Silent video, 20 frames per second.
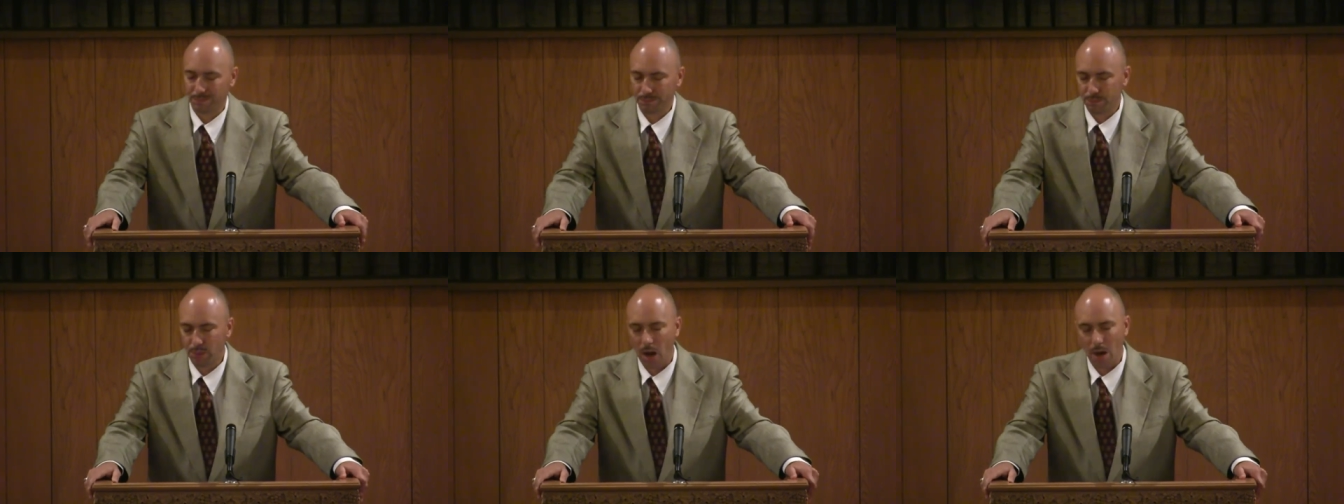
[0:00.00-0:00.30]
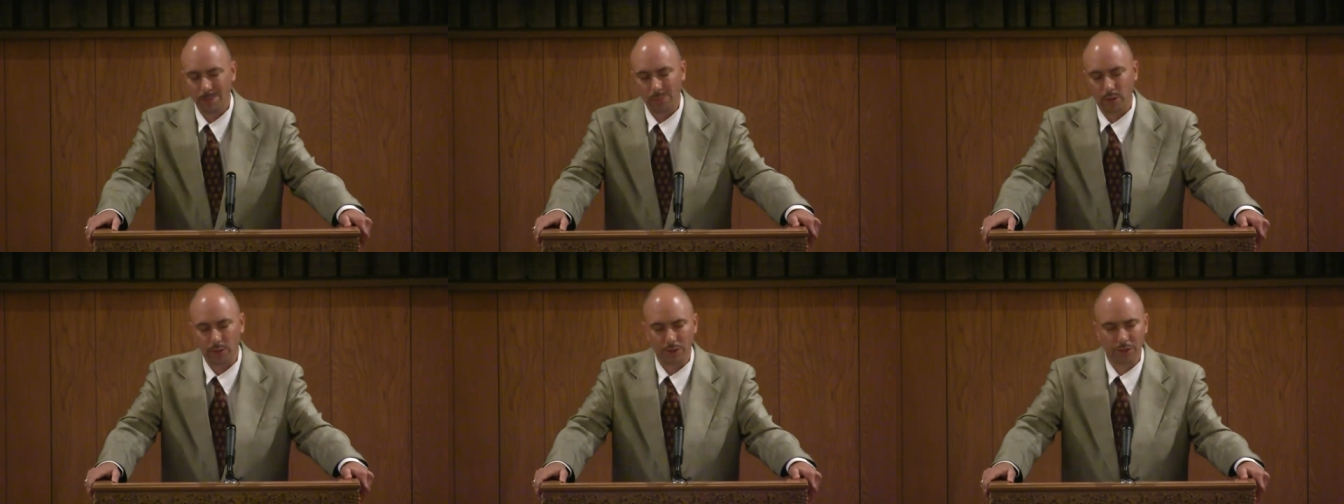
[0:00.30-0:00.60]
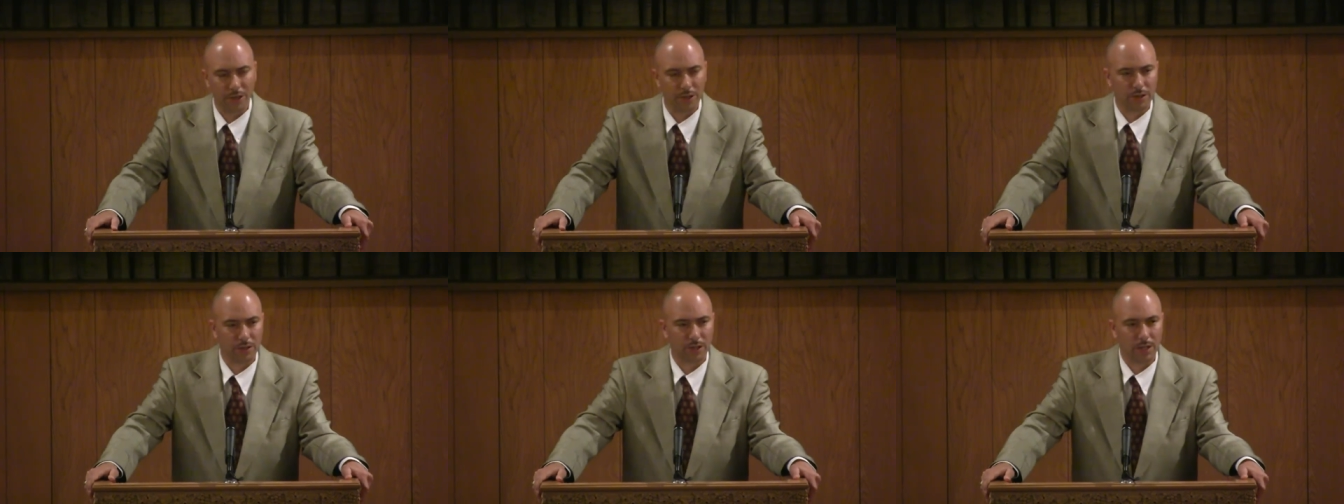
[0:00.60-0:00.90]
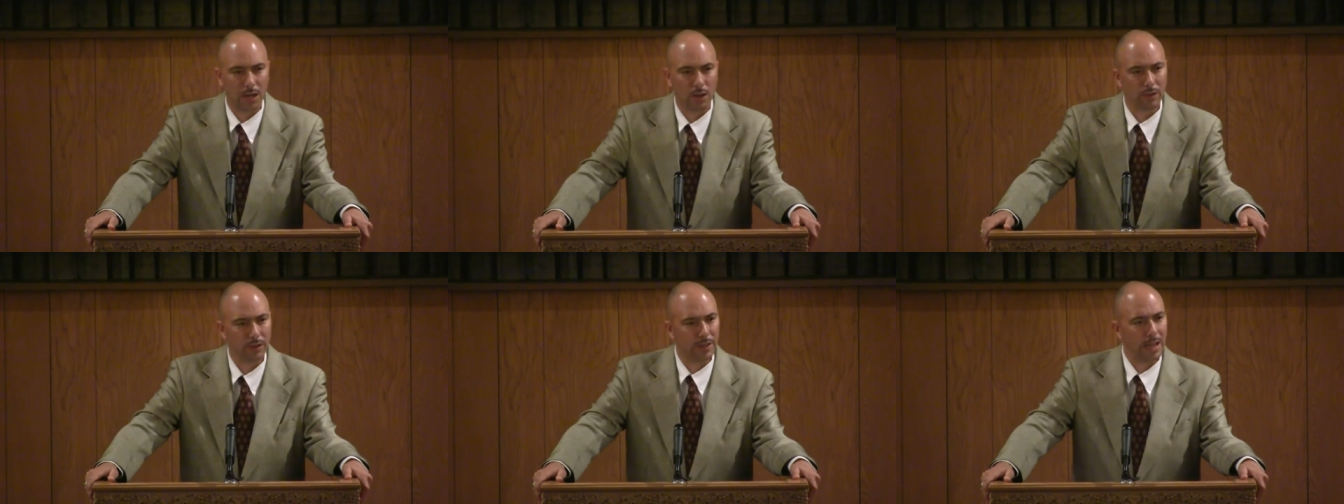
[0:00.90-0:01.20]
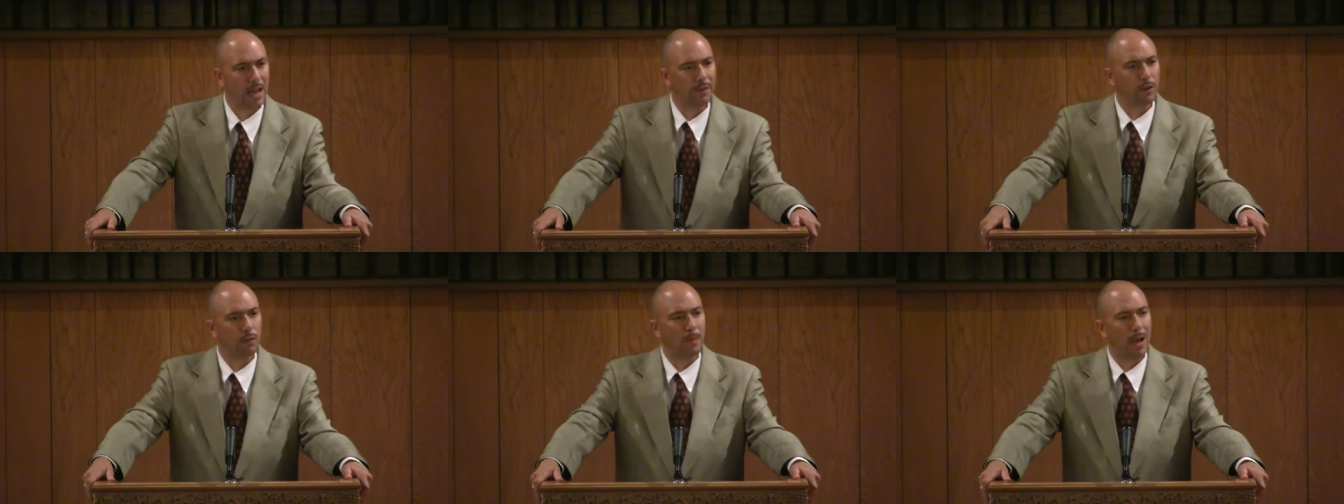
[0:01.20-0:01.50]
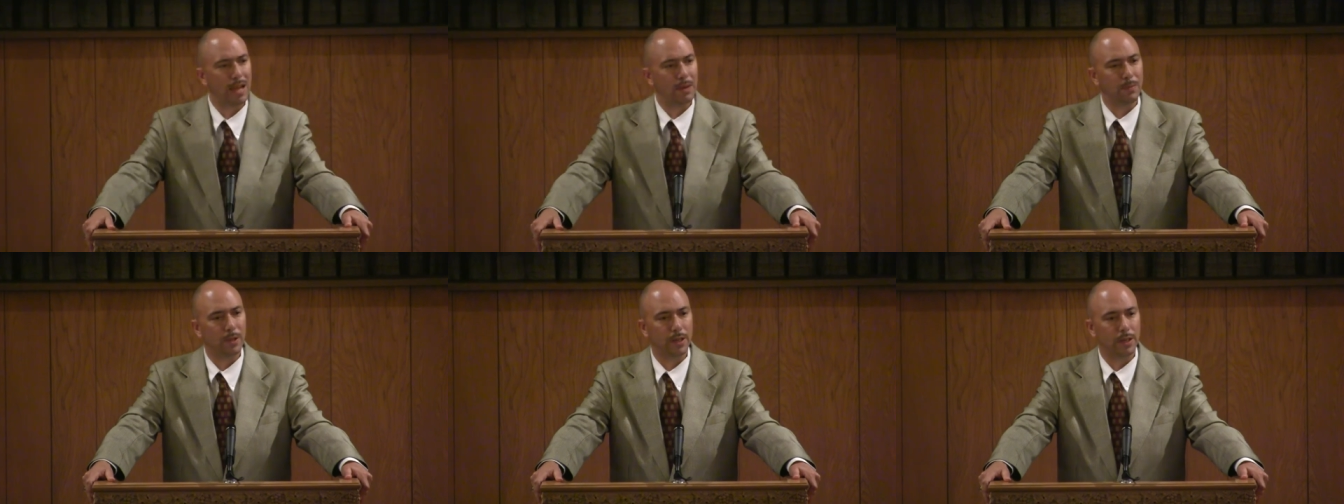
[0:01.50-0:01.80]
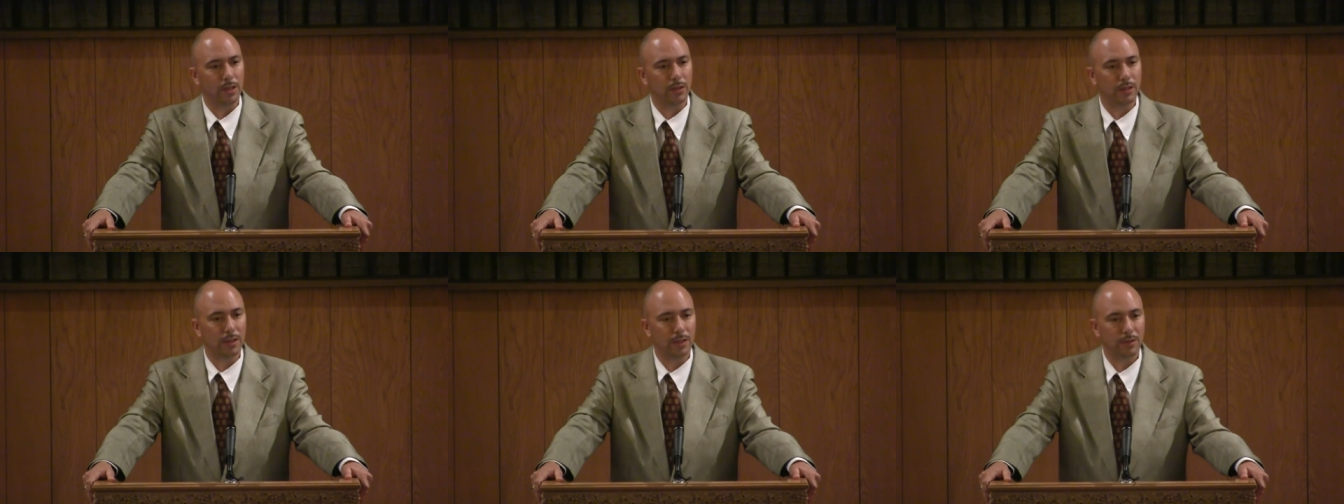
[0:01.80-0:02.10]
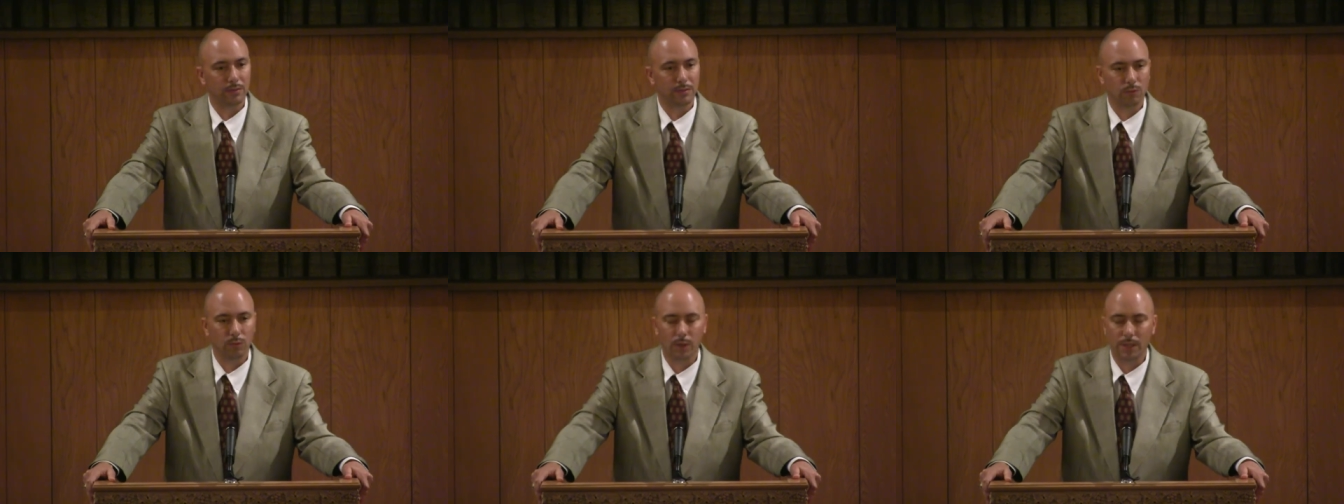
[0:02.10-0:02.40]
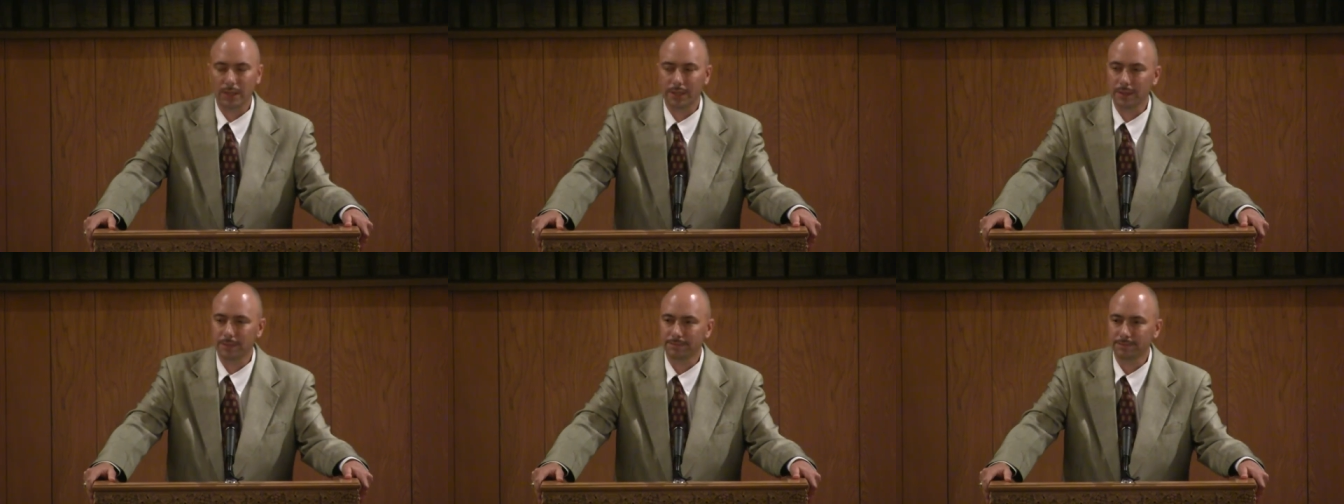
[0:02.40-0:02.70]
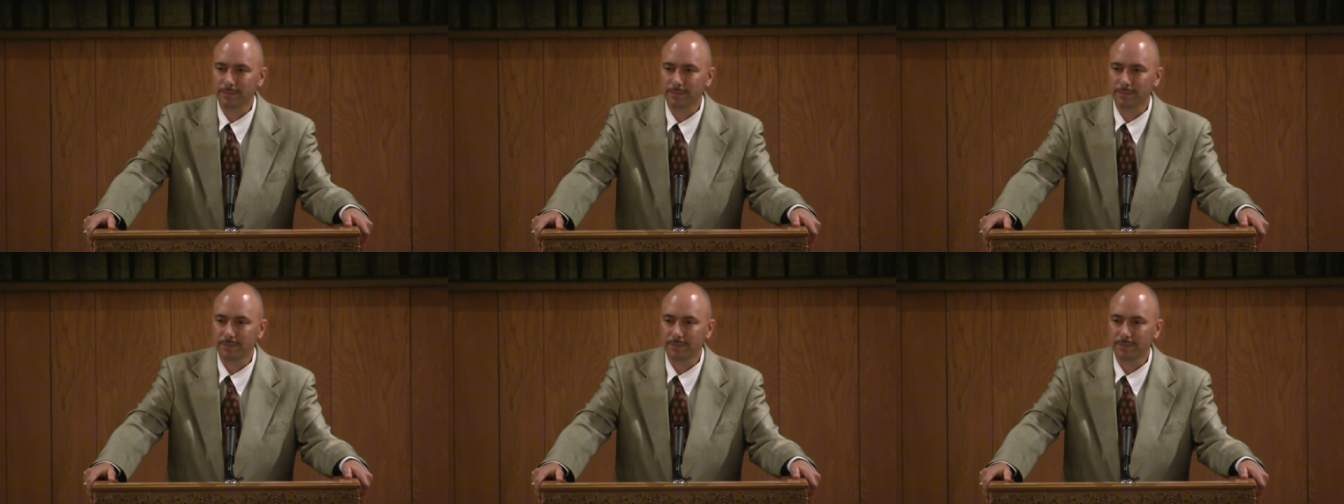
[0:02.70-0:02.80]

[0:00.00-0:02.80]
popular years ago. The devil made me do it. Well,